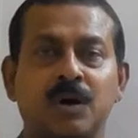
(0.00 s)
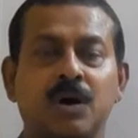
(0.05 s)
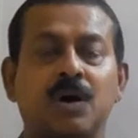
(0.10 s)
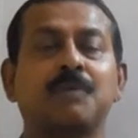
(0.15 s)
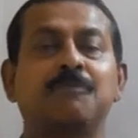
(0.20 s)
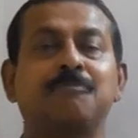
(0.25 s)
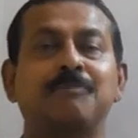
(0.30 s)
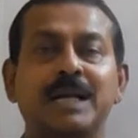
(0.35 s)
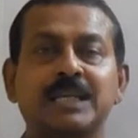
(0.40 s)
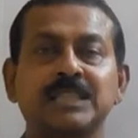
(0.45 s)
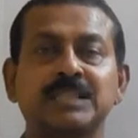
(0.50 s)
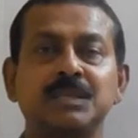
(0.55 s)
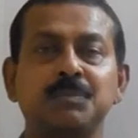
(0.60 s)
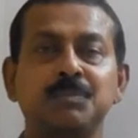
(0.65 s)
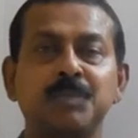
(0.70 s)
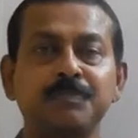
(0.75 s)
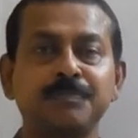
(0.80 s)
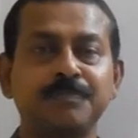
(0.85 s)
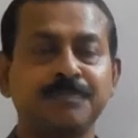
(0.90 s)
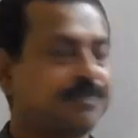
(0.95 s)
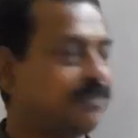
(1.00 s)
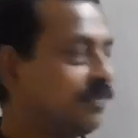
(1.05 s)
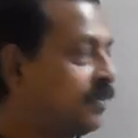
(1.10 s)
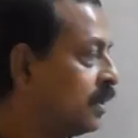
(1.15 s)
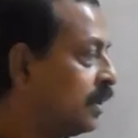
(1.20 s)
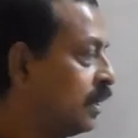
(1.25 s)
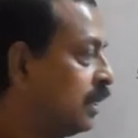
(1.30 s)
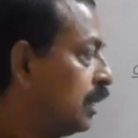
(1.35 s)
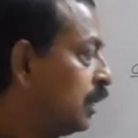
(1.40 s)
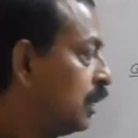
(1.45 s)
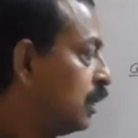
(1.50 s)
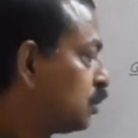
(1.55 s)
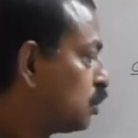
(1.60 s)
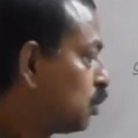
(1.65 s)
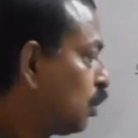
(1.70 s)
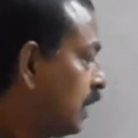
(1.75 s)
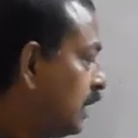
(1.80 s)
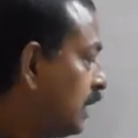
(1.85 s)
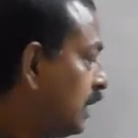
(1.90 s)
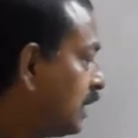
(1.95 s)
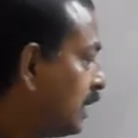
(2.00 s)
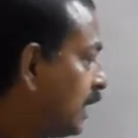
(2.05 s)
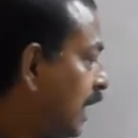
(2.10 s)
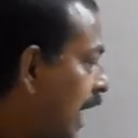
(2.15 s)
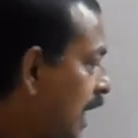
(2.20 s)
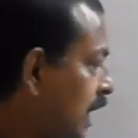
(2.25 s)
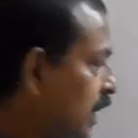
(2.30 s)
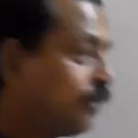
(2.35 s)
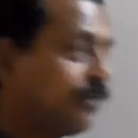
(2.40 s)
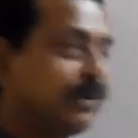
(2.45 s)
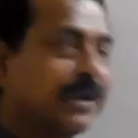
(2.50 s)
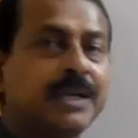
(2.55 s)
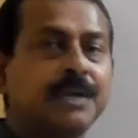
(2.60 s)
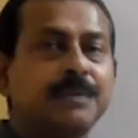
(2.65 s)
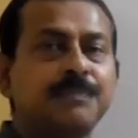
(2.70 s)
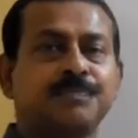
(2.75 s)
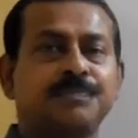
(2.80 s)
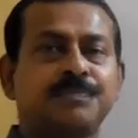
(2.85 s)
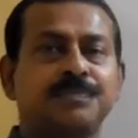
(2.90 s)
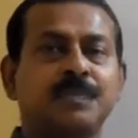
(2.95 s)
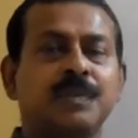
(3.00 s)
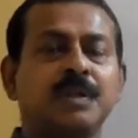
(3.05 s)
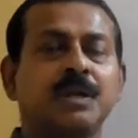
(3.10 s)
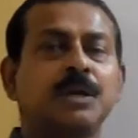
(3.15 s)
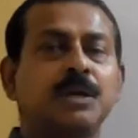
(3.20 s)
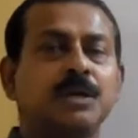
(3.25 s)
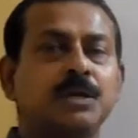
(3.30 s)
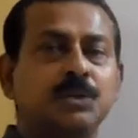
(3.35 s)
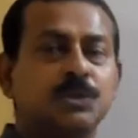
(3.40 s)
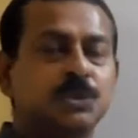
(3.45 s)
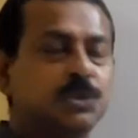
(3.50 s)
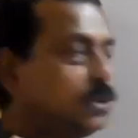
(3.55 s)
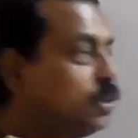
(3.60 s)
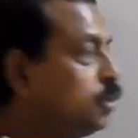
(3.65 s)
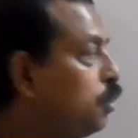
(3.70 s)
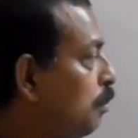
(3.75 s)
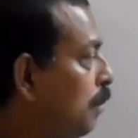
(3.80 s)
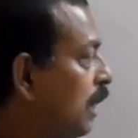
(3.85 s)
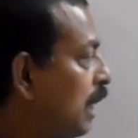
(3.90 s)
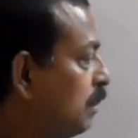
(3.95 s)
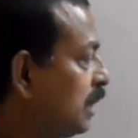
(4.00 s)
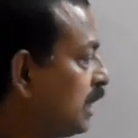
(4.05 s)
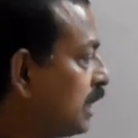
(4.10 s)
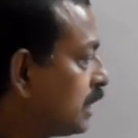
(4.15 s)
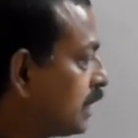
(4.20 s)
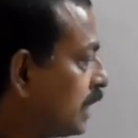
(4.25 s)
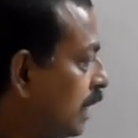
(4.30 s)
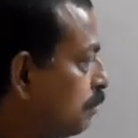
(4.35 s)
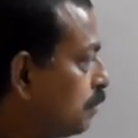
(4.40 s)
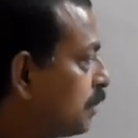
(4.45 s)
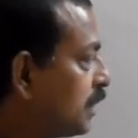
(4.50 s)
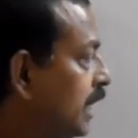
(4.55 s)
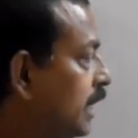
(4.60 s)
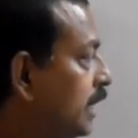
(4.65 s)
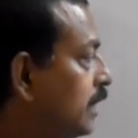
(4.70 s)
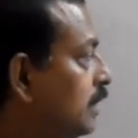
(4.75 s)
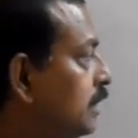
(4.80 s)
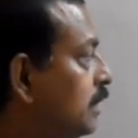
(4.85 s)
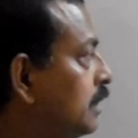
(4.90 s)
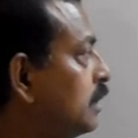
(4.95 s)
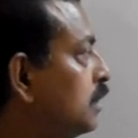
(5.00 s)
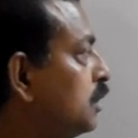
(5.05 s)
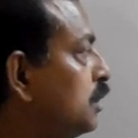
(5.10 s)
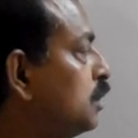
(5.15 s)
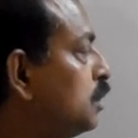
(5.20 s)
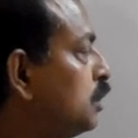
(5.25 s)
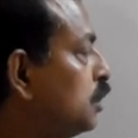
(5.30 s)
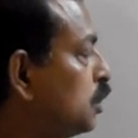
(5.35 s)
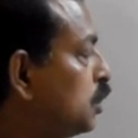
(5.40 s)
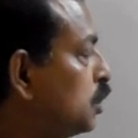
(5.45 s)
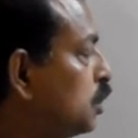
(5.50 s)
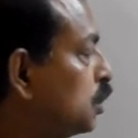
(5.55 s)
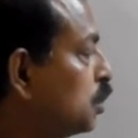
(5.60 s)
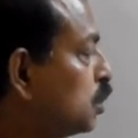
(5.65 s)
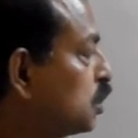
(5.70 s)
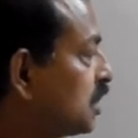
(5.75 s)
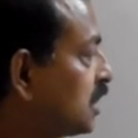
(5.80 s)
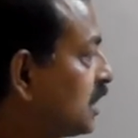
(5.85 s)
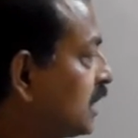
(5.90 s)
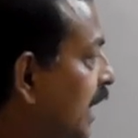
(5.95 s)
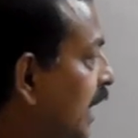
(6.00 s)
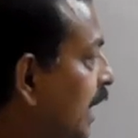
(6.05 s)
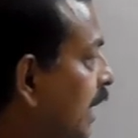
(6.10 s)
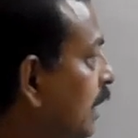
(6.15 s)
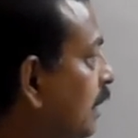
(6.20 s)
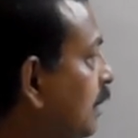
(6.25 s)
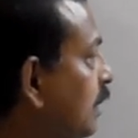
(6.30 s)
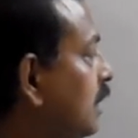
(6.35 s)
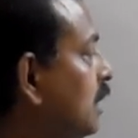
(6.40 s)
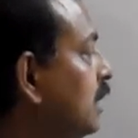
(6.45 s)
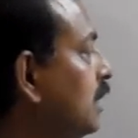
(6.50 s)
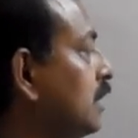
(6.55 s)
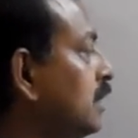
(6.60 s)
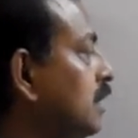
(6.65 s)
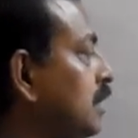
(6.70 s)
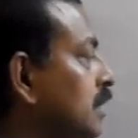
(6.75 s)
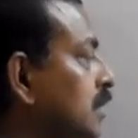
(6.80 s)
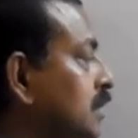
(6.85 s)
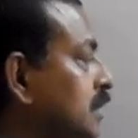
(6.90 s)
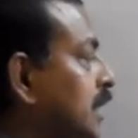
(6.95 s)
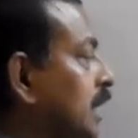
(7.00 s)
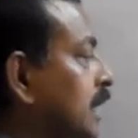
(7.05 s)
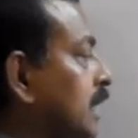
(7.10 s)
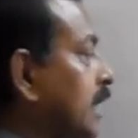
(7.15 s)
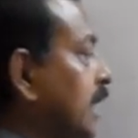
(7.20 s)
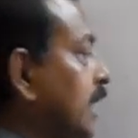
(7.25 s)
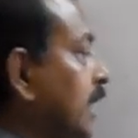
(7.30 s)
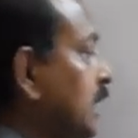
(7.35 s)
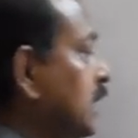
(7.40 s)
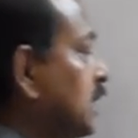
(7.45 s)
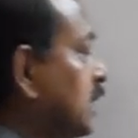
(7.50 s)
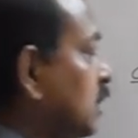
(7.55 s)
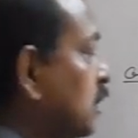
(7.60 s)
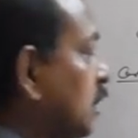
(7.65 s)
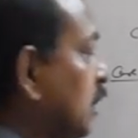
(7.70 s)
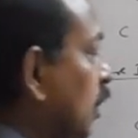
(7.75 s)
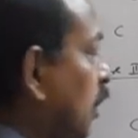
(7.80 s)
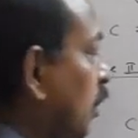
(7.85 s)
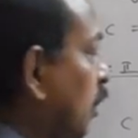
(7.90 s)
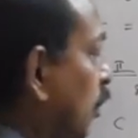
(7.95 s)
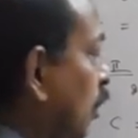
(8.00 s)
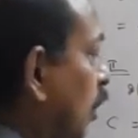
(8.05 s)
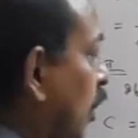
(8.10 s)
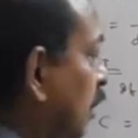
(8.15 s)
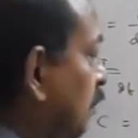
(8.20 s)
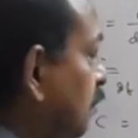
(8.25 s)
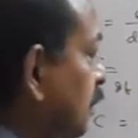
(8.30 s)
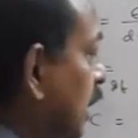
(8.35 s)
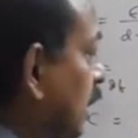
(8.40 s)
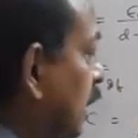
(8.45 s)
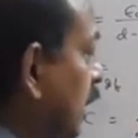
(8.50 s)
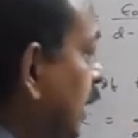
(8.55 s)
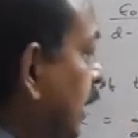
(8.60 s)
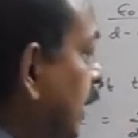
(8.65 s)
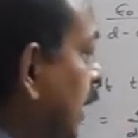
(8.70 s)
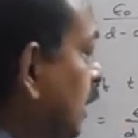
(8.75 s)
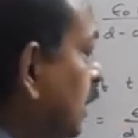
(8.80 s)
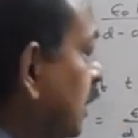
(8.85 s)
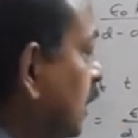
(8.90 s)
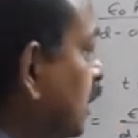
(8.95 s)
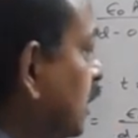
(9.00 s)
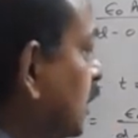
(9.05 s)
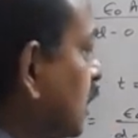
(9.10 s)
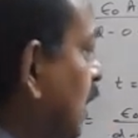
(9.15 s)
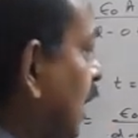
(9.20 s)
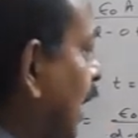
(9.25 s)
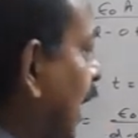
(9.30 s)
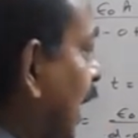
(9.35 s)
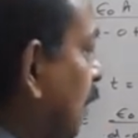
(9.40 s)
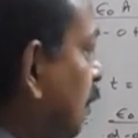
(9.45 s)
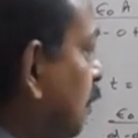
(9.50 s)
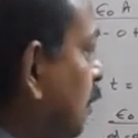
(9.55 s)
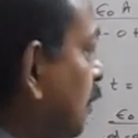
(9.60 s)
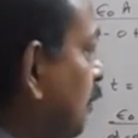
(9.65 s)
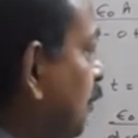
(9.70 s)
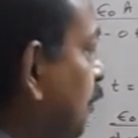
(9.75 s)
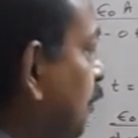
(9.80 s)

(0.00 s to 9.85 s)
or maximum. So in that way, you may be tempted to say the case of the conducting slab